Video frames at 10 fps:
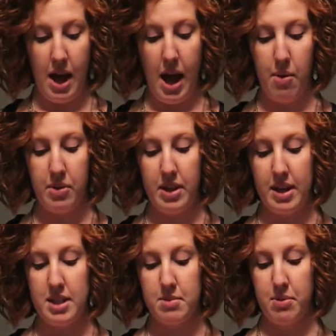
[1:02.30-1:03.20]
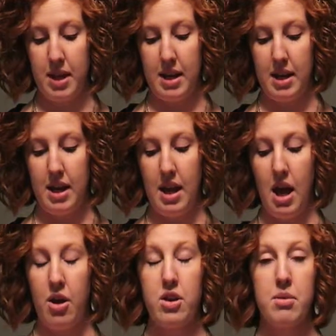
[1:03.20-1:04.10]
I will then explain
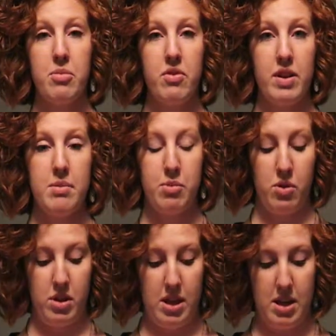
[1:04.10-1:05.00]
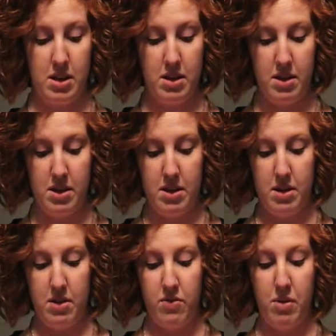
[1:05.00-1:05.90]
how you can prevent bullying
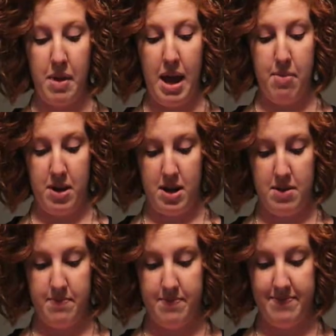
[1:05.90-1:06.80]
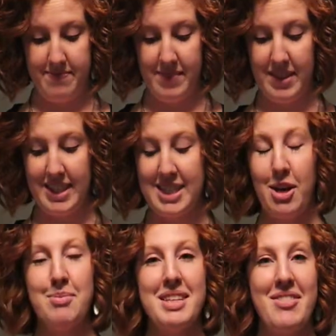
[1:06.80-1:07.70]
from happening. Let's
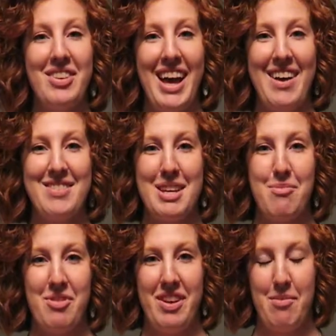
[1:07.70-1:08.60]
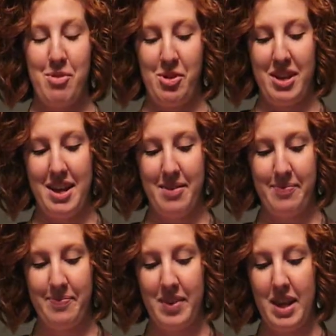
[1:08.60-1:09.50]
help save lives and prevent bullying.
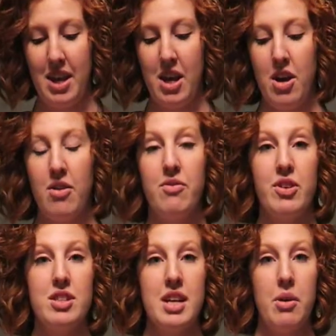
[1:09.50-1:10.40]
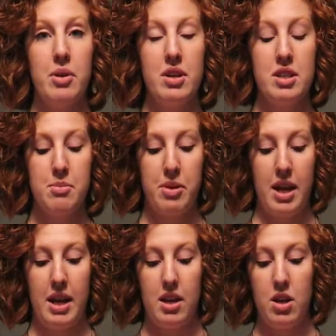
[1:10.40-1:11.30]
First, I will
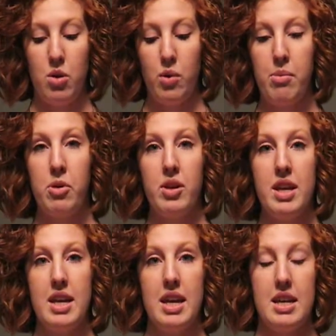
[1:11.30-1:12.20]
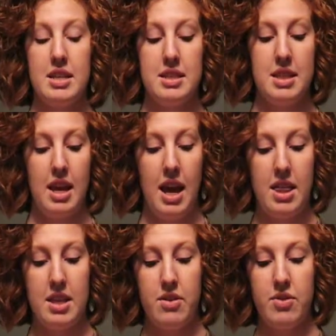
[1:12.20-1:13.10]
explain what bullying is
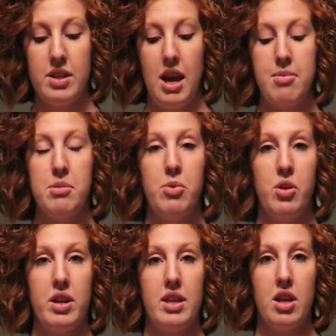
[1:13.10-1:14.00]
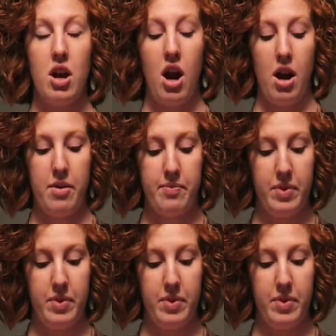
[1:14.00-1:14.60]
and the different types of bullying there are.